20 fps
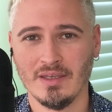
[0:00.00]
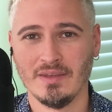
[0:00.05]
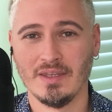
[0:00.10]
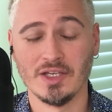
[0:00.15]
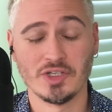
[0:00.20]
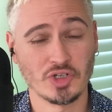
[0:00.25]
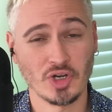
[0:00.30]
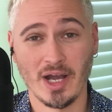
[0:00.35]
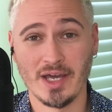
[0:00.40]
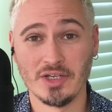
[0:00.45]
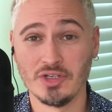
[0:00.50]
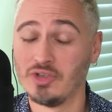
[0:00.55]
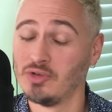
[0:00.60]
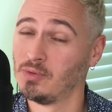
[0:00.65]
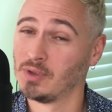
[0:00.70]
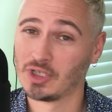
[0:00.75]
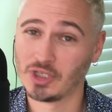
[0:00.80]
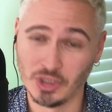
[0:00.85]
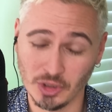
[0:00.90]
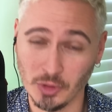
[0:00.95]
They tried to
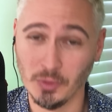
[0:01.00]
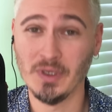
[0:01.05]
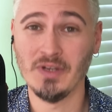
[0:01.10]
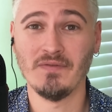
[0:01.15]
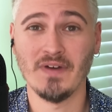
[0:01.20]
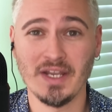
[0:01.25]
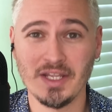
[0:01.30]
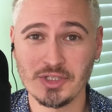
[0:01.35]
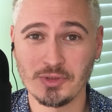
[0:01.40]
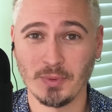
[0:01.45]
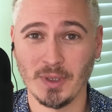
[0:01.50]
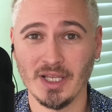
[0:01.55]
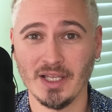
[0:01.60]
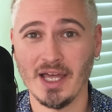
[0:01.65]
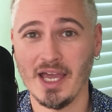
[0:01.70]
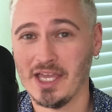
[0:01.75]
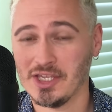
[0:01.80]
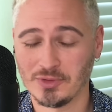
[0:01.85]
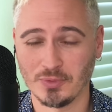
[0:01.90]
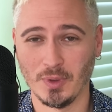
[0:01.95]
do a coup in
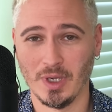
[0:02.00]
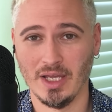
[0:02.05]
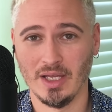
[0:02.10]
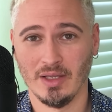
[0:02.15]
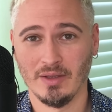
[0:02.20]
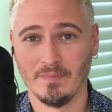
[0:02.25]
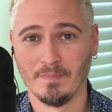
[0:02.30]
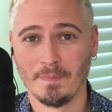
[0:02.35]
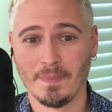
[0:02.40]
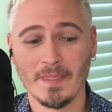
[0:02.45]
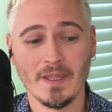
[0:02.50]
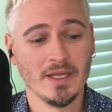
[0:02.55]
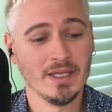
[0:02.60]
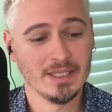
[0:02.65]
Venezuela as well.